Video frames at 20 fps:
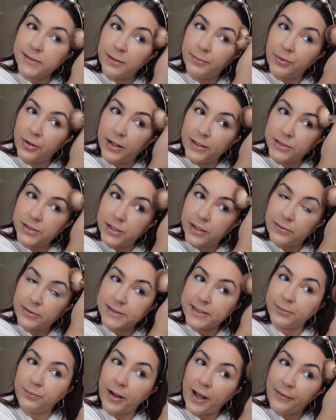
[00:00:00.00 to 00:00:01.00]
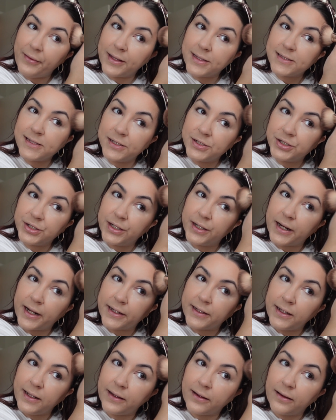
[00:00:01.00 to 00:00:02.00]
a bronzer, I was like, wow, that's such a good
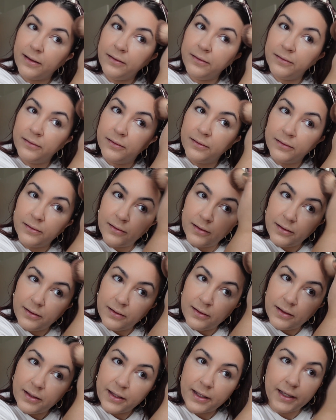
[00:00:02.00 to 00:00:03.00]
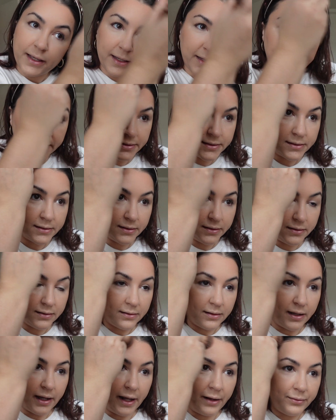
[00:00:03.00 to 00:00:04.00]
idea. And
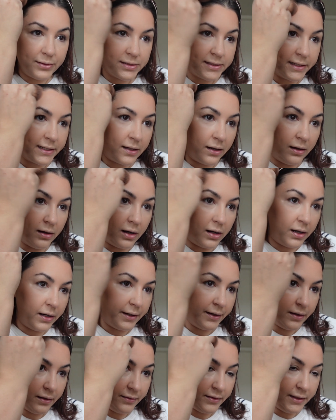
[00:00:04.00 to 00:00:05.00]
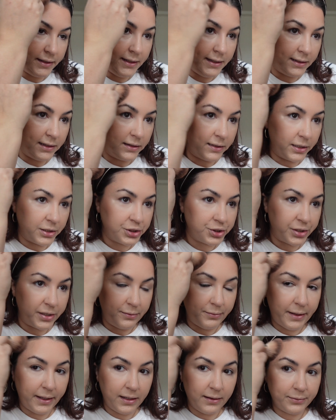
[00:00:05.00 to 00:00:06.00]
I was like on the luxury
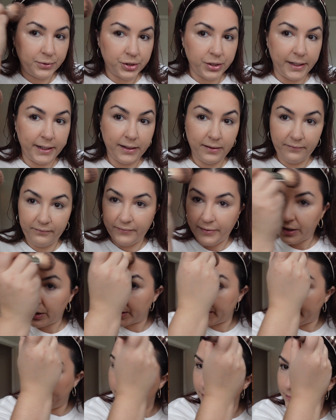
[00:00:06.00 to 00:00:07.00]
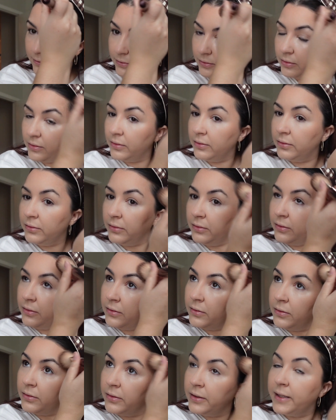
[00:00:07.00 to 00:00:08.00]
makeup train very
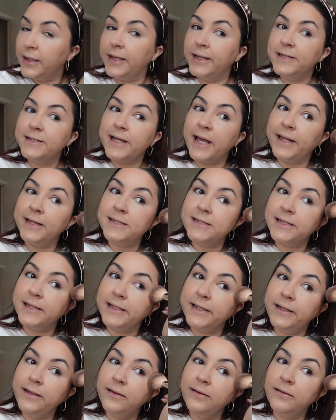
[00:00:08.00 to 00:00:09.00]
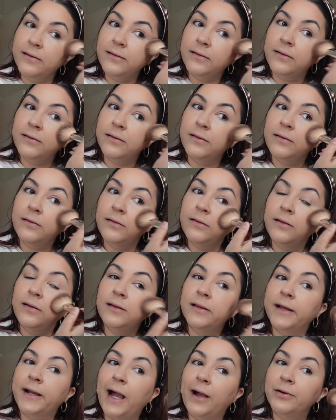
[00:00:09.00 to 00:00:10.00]
intensely.
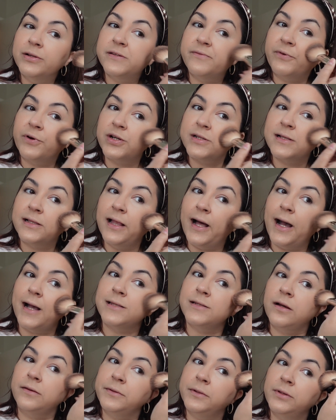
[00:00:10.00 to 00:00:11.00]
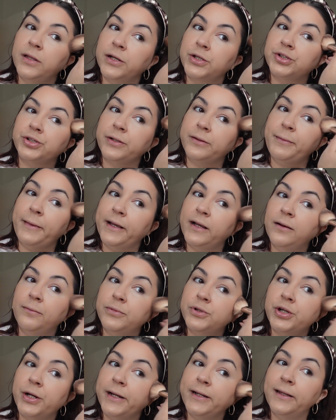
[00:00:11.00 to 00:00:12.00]
Like I was first class on the luxury makeup
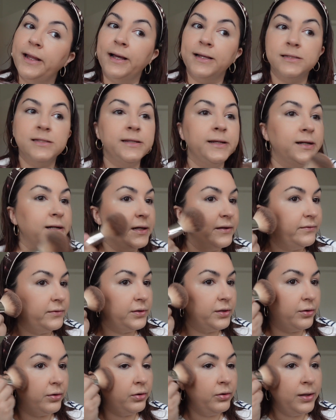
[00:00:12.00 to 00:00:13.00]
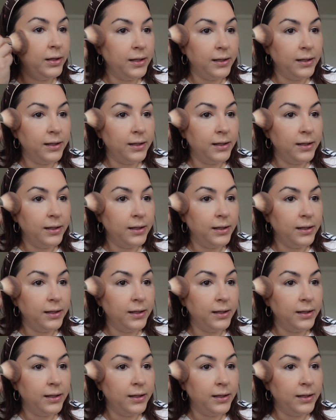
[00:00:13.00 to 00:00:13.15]
train last year, even though,